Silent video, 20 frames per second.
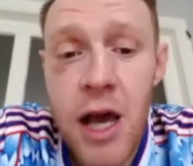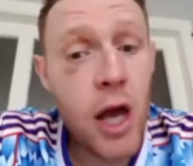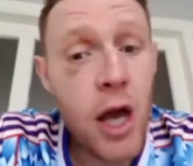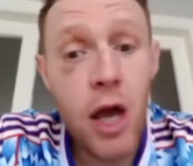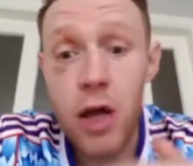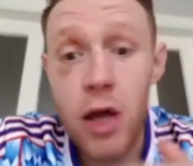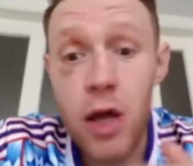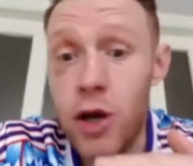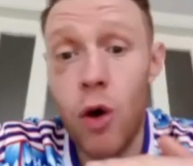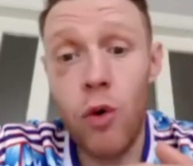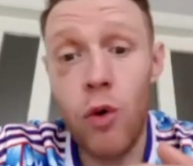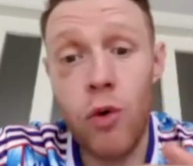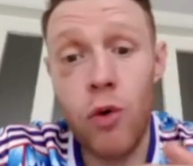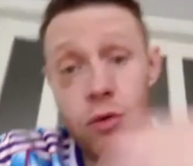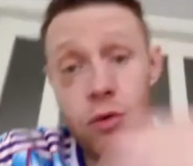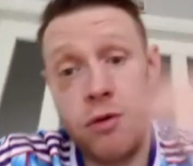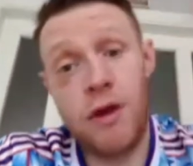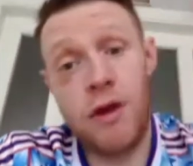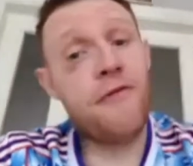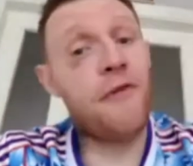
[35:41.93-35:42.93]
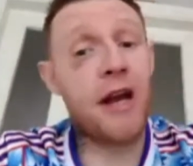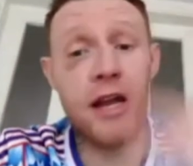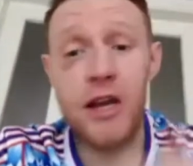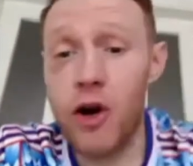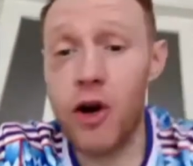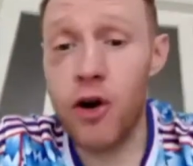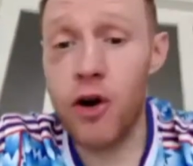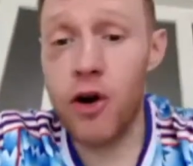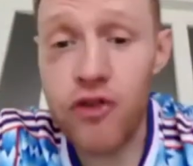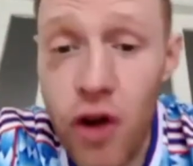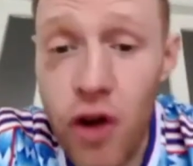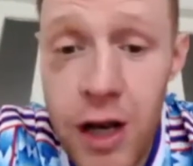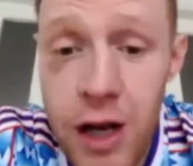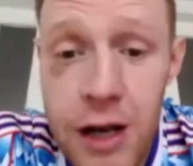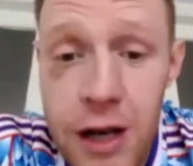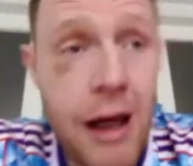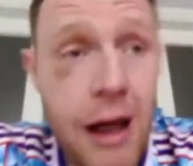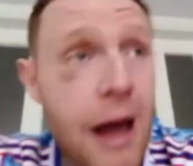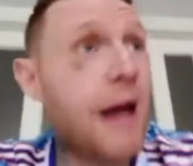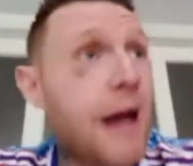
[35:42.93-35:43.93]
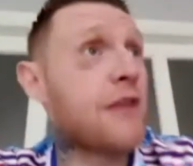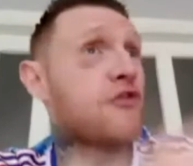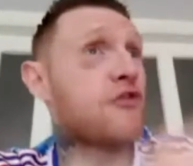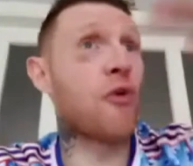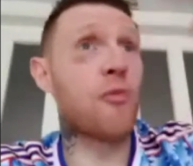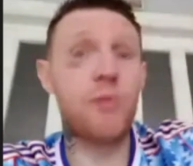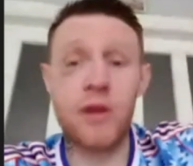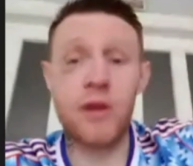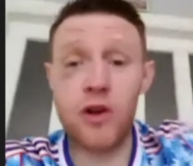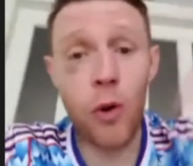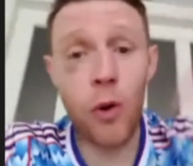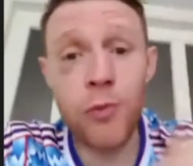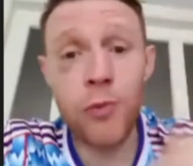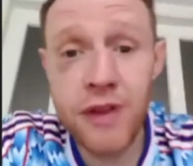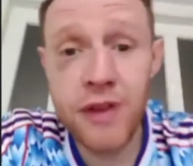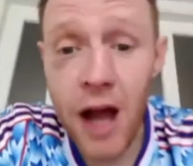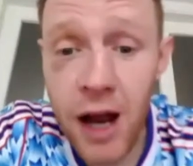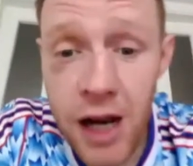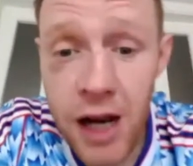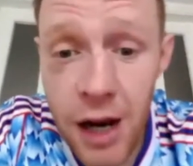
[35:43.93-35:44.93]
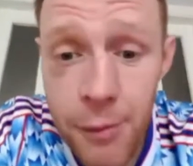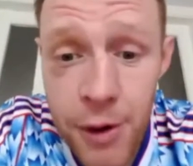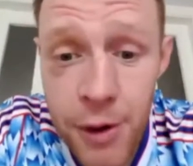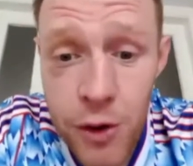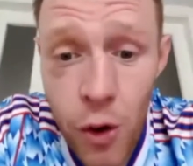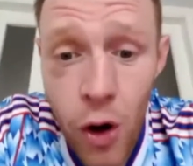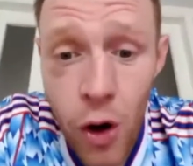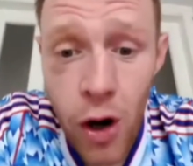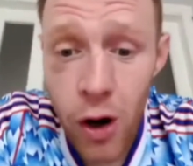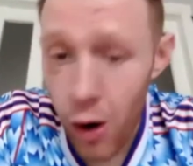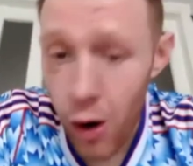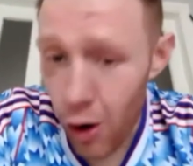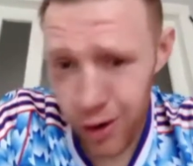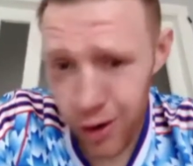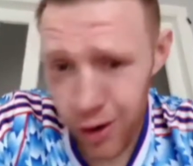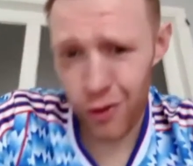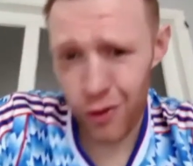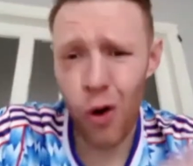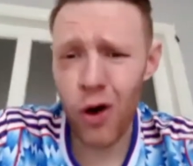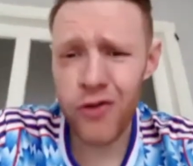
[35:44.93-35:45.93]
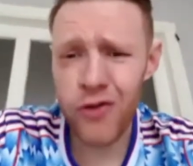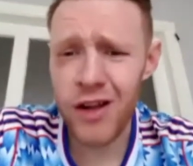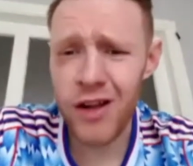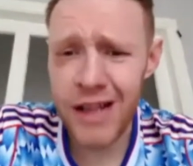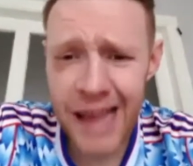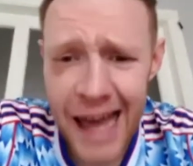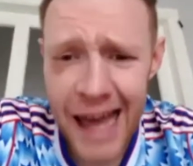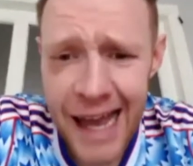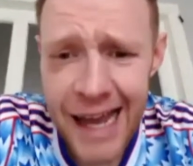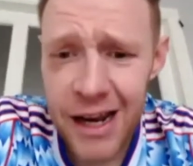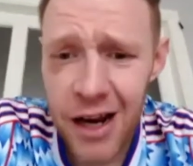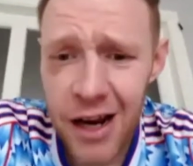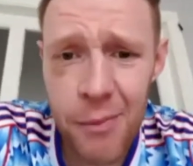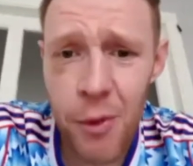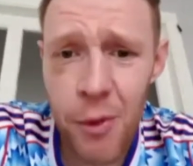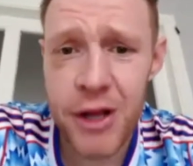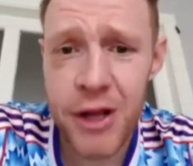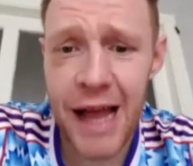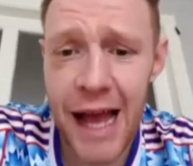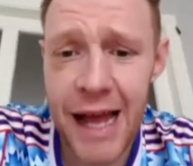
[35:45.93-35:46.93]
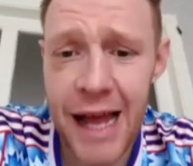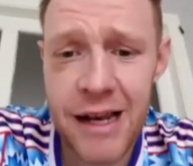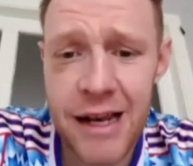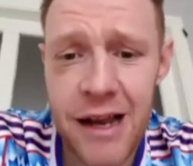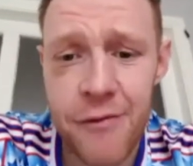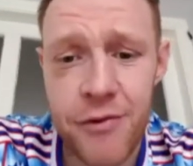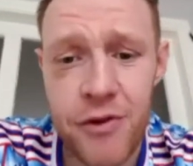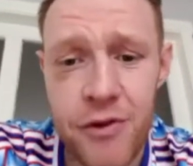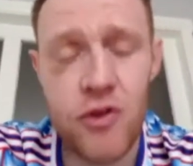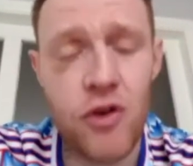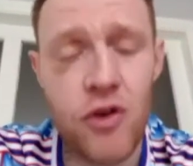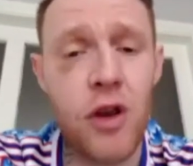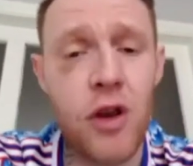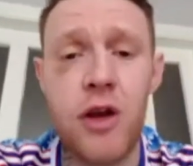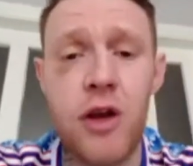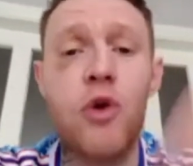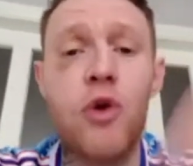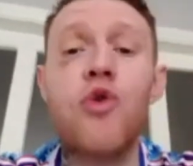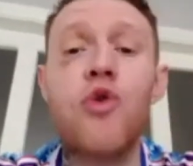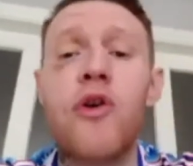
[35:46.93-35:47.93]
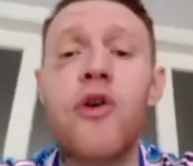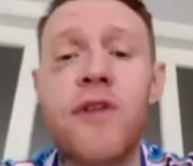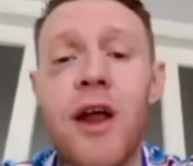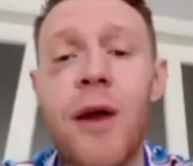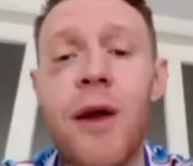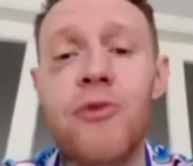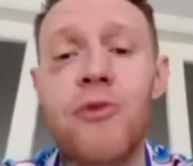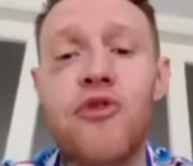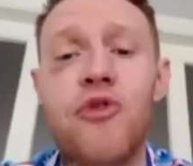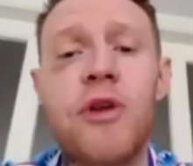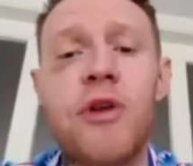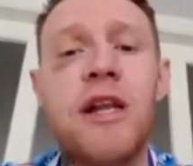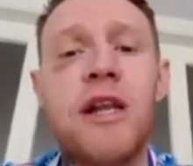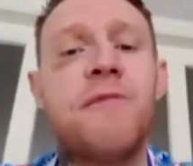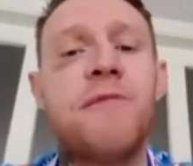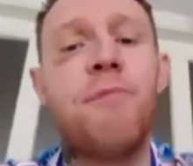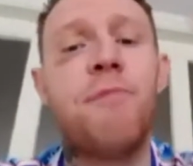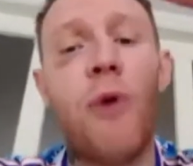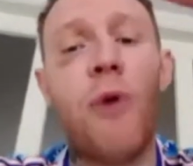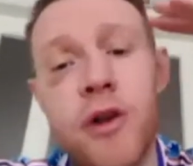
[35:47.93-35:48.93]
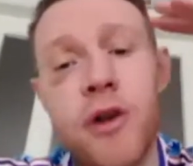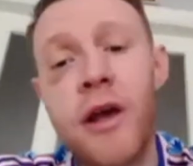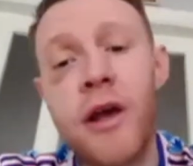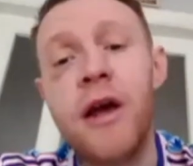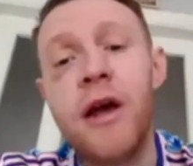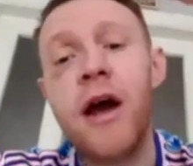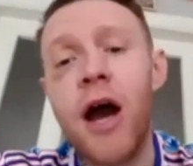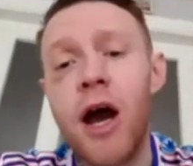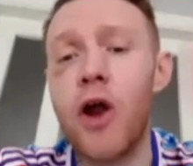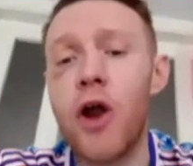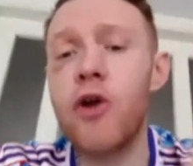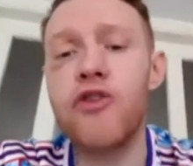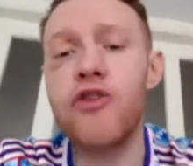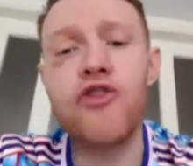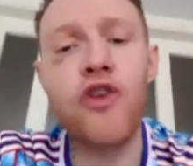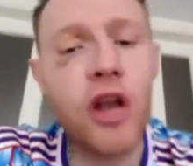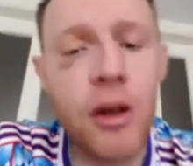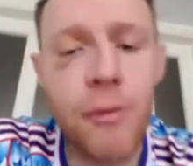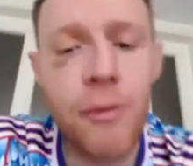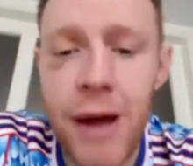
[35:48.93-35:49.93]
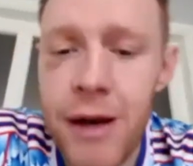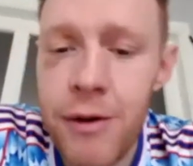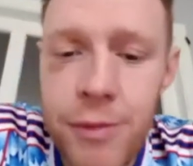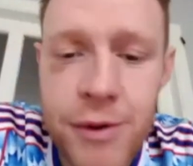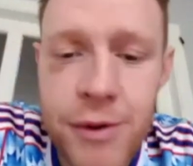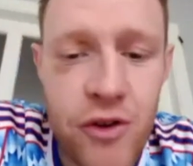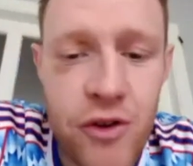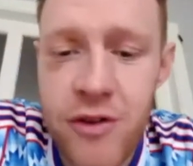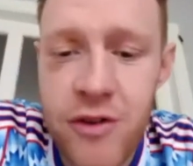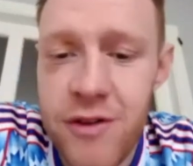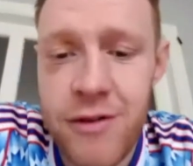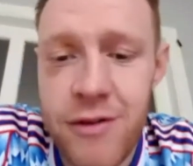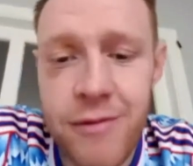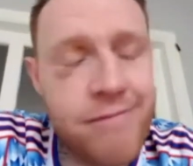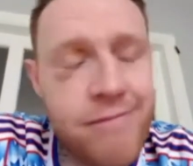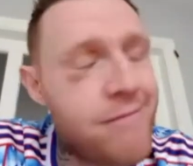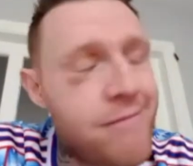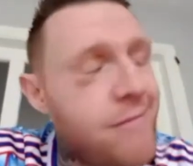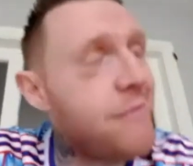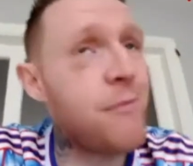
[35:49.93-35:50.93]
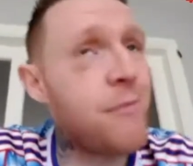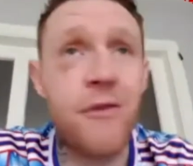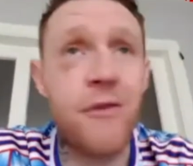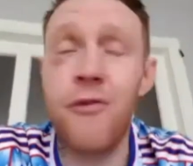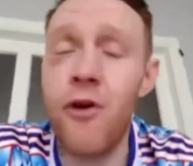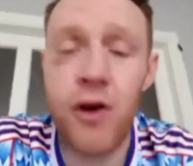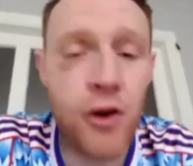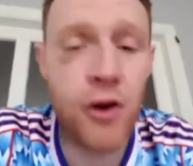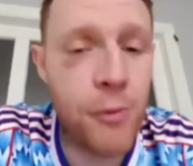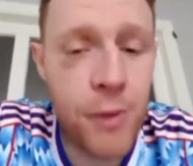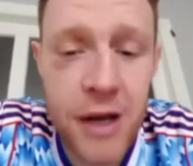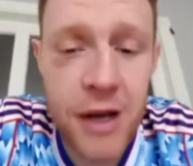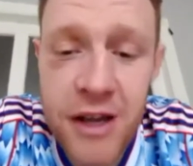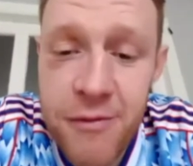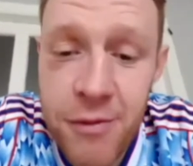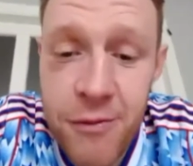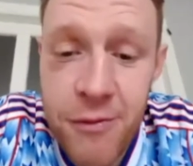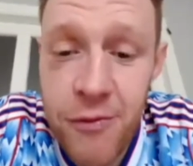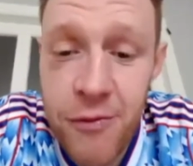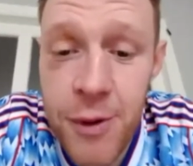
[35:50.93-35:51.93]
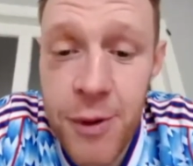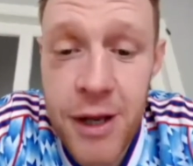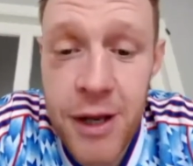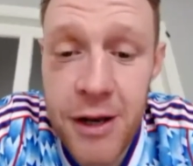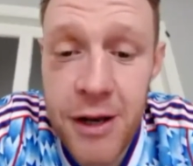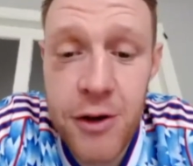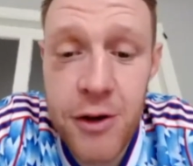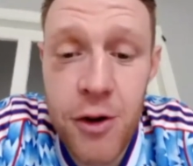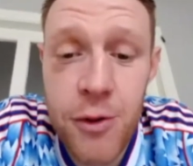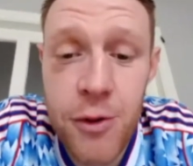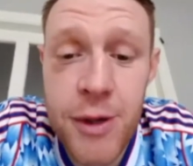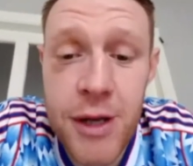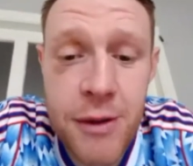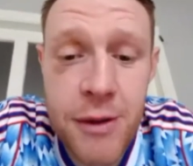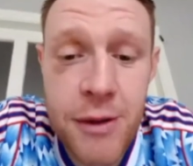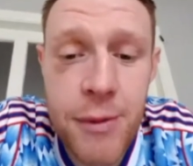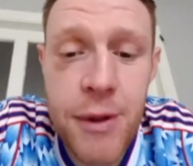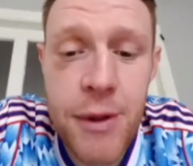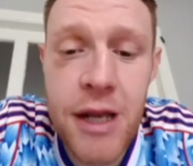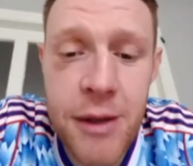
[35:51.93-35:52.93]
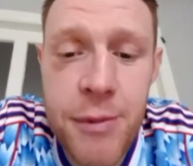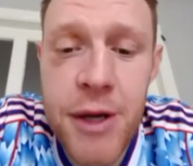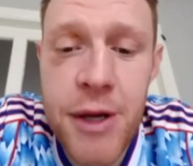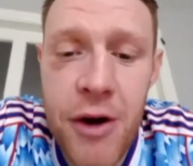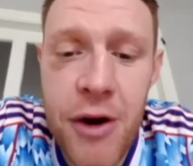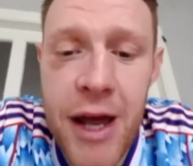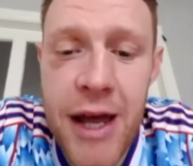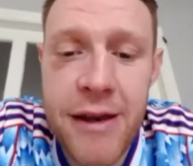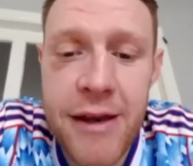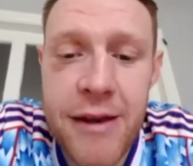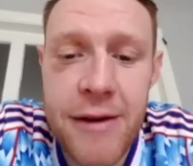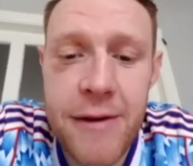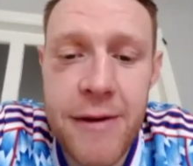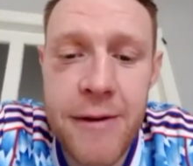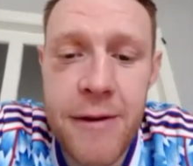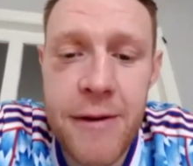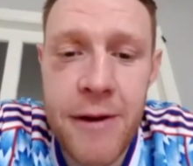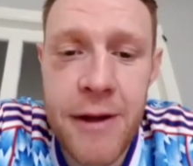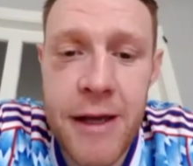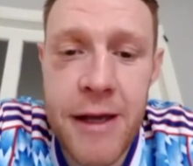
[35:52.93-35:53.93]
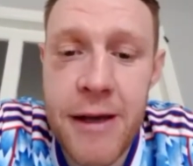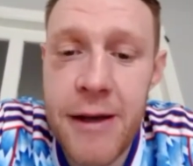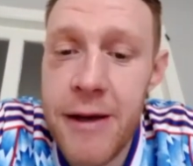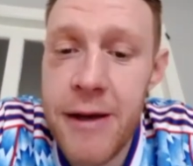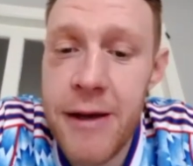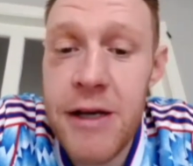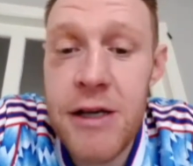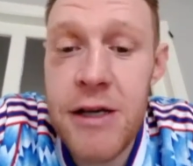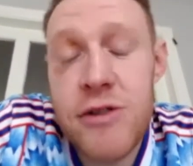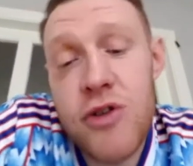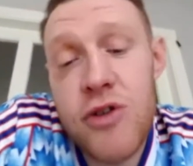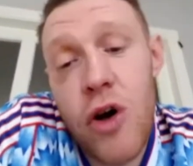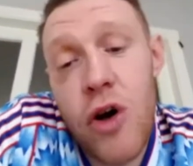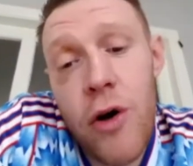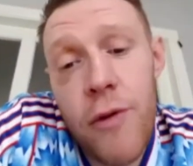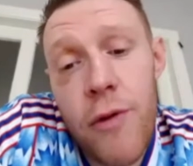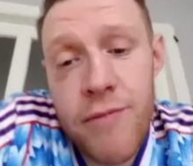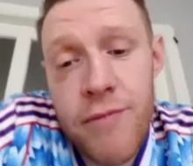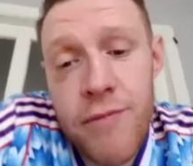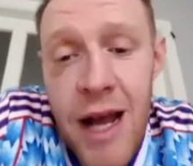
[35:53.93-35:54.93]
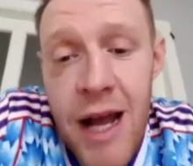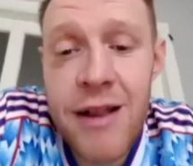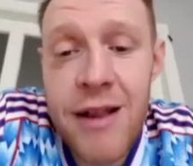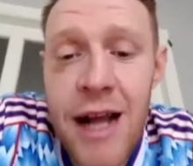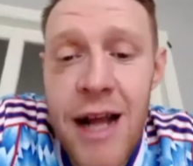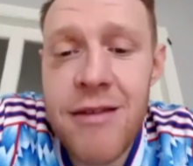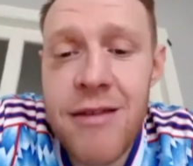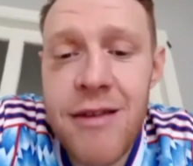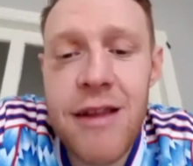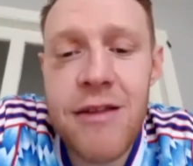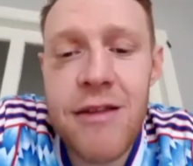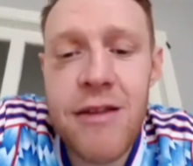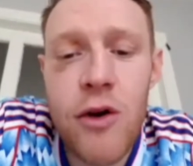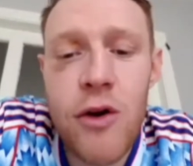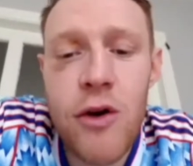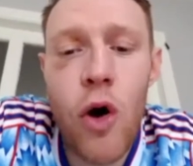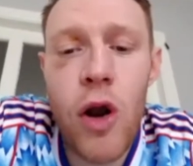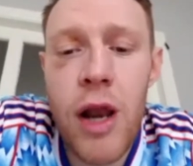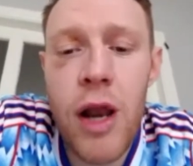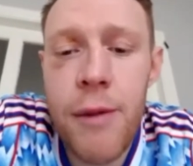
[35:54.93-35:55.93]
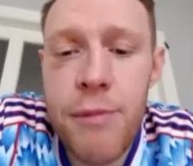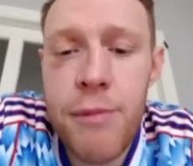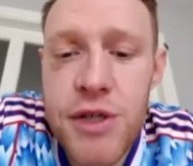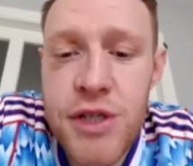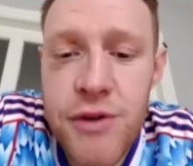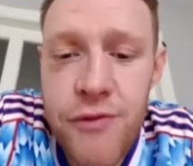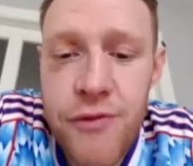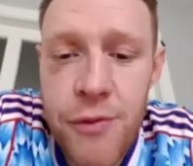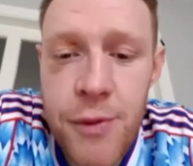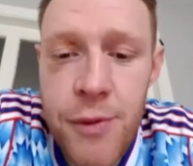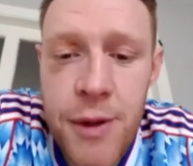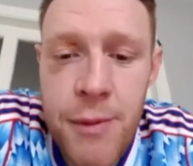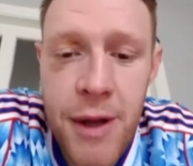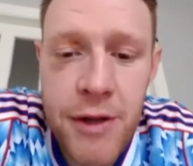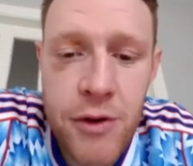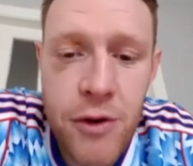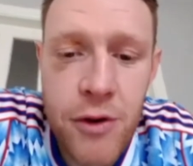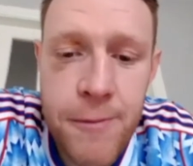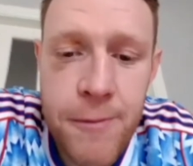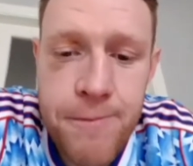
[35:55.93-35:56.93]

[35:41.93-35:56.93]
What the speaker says: No, if I get an Irish title and something comes knocking on my door, of course I'll take it and I'll bite the hand off it. So, like, who knows the opportunity? But an Irish title, man, would be just be fucking unbelievable for me. Like, you know what I mean? It'd be great. Like, yep. So that's the goal and ambition for me, man, you know?